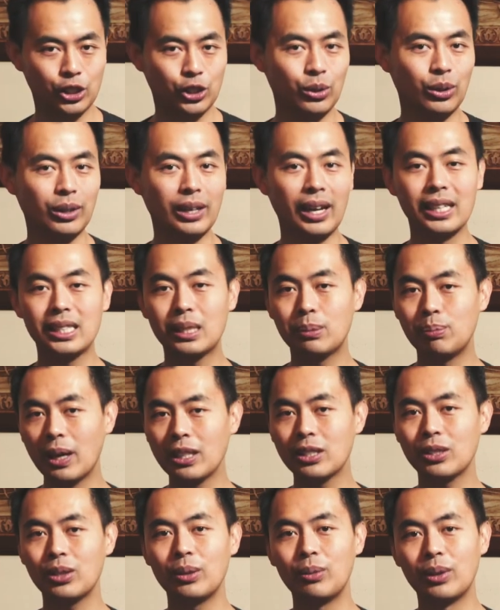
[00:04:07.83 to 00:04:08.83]
short,
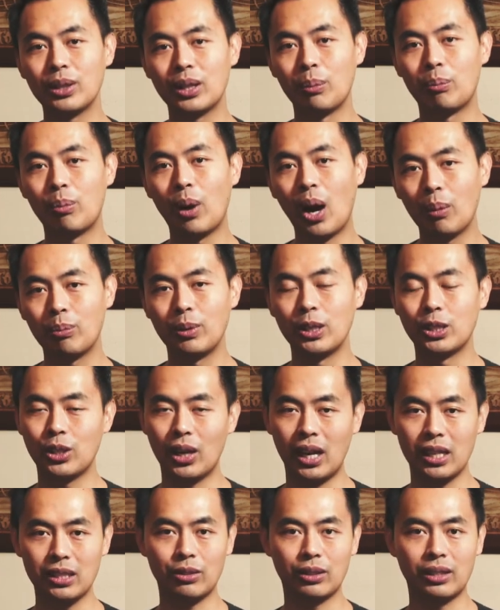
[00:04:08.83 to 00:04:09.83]
especially with the property
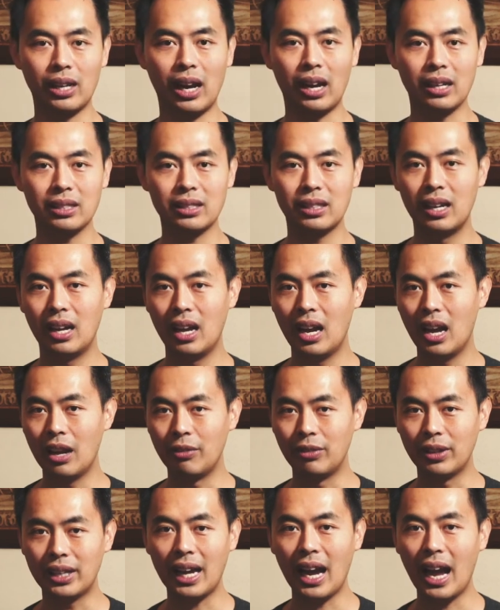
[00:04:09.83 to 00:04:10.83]
transfer tax.
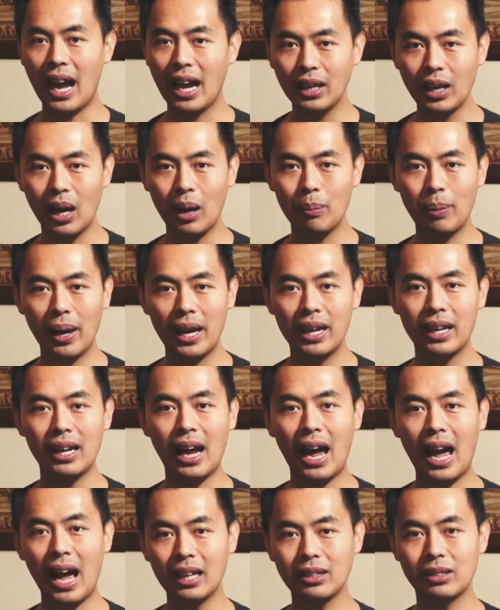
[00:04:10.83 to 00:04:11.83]
If you cannot pay
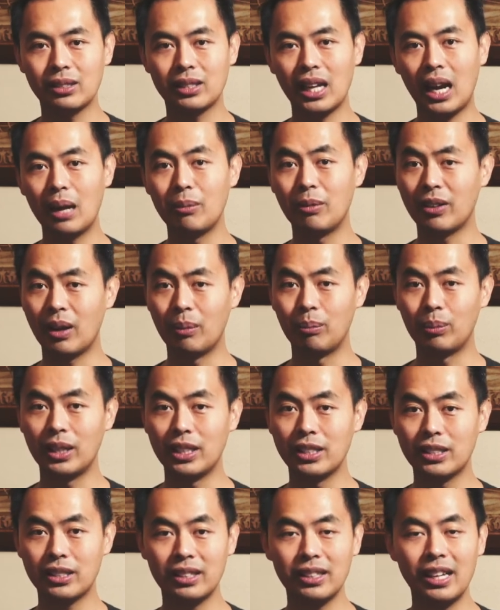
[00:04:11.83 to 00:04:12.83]
it at the time of
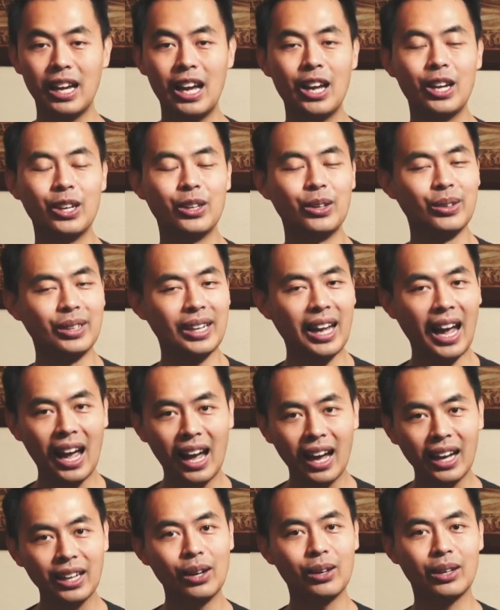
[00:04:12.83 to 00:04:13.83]
completion, you
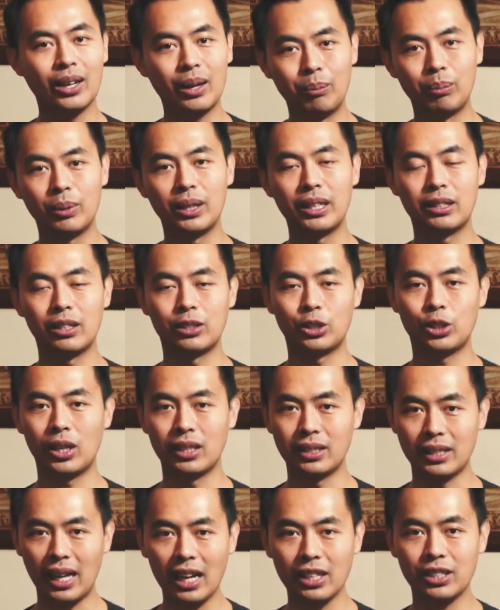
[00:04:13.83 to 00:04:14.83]
cannot complete the
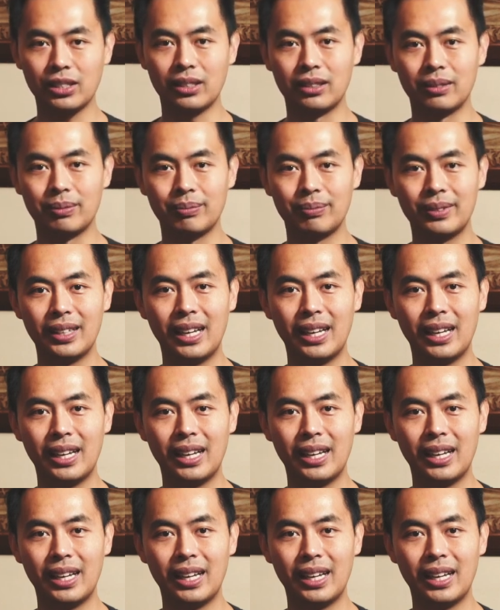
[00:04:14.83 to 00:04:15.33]
transaction.